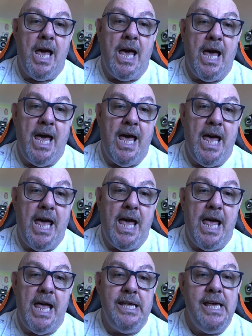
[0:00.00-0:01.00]

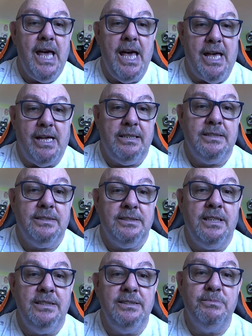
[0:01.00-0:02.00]
Yeah,
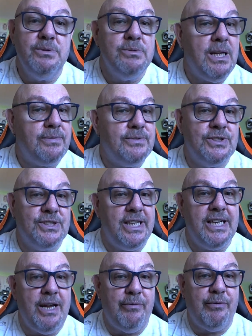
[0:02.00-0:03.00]
and we'll have to
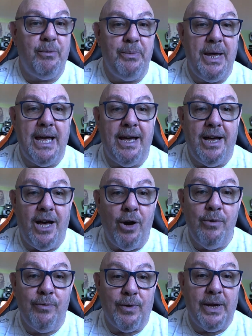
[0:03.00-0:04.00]
take it from there.
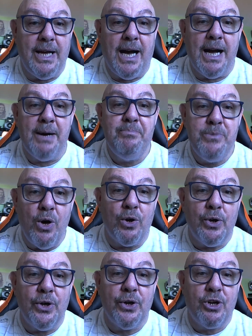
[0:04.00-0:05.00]
Hopefully I'm
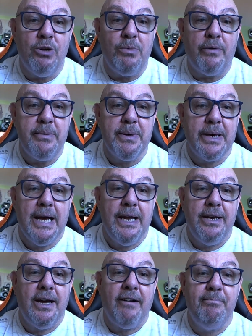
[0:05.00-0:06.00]
not going to come off him
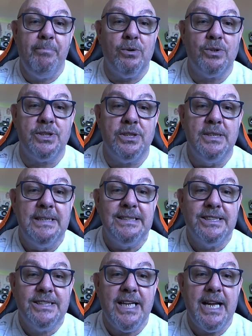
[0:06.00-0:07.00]
again. I've
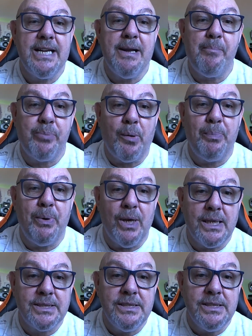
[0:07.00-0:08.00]
booked 10 proper
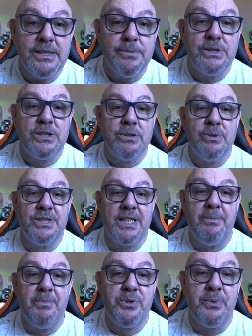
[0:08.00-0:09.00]
lessons, which I'm going to
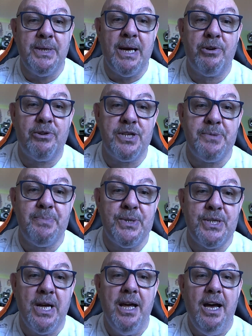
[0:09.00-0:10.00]
take between now and
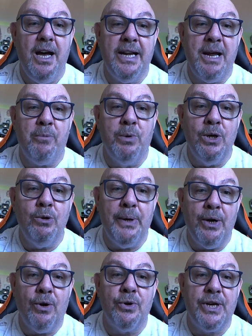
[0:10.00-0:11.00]
Christmas, and it will
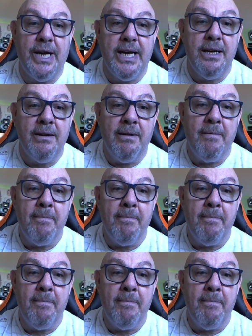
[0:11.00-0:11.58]
be on King.